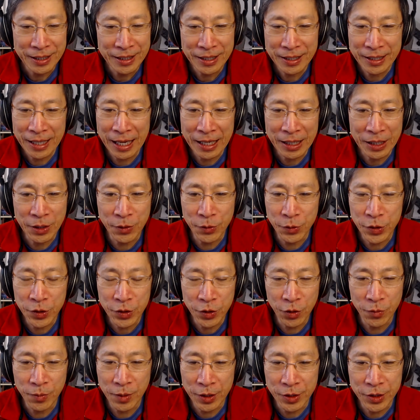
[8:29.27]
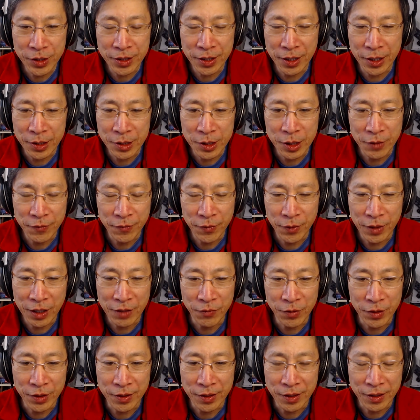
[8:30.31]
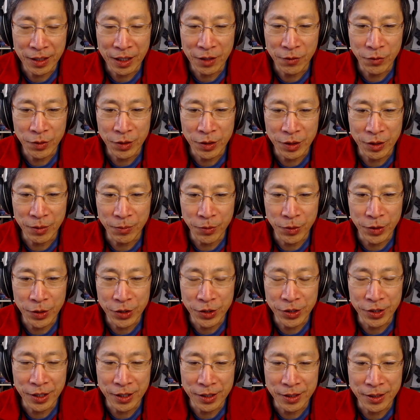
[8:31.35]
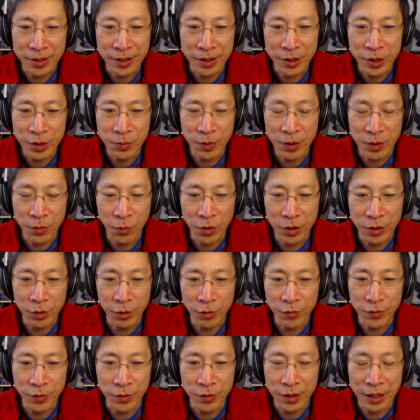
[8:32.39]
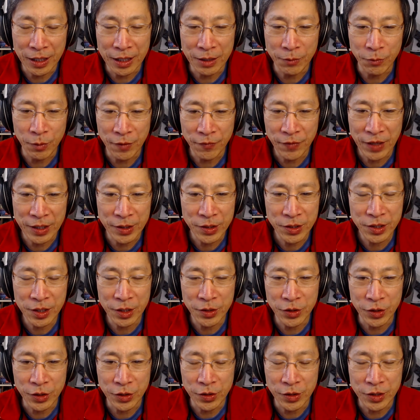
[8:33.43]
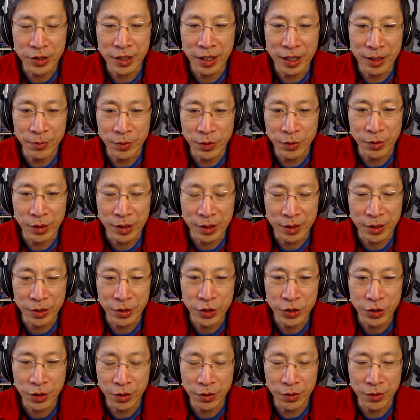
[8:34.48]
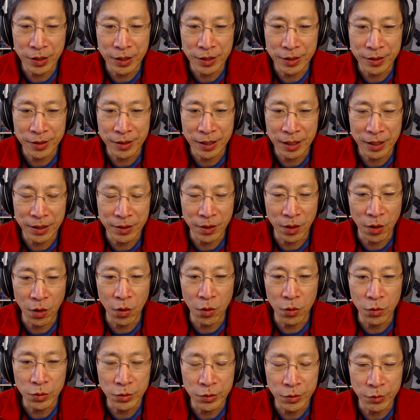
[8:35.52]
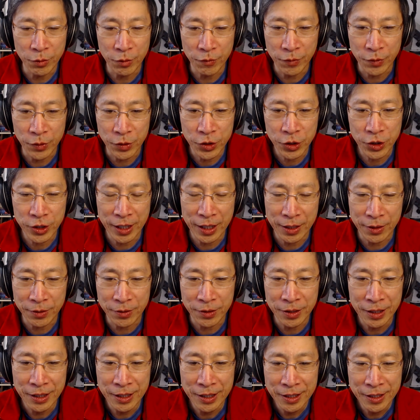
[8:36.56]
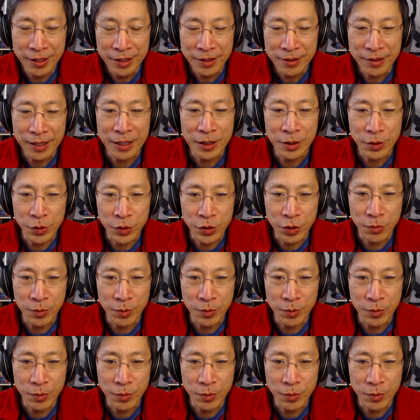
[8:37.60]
Thank you so much, Stacey, for everything. I really appreciate it. It's been wonderful, and we've had such a good time doing this show and the whole LIUniverse channel. Thank you so